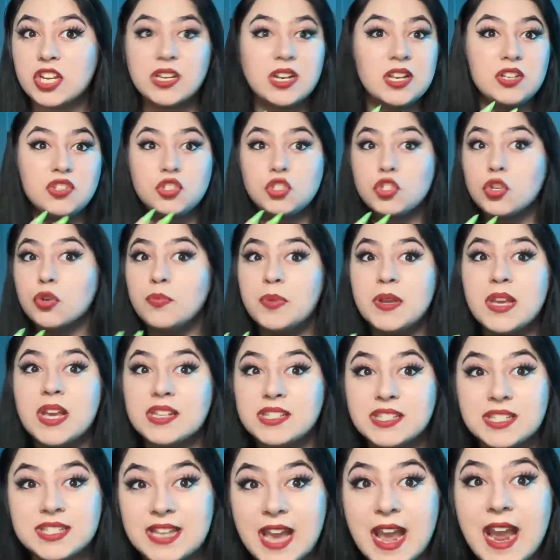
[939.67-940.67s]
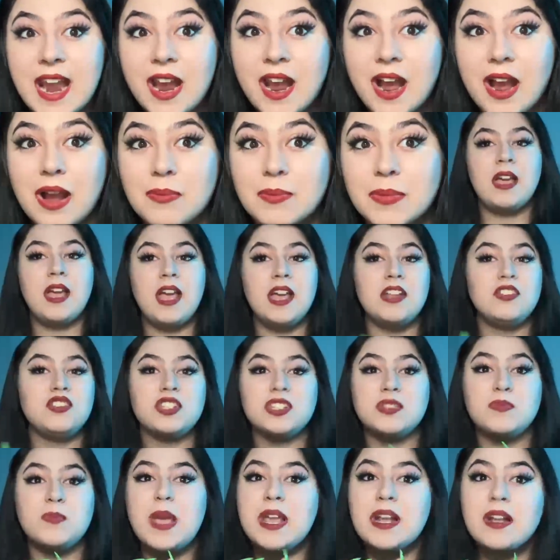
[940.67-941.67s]
is to be a scam and
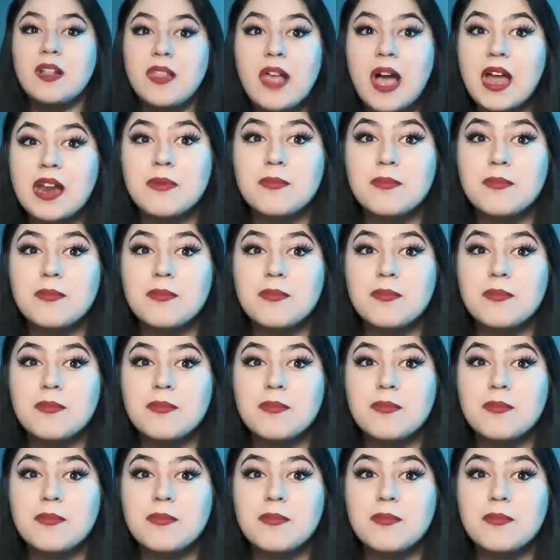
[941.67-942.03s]
just make a lot of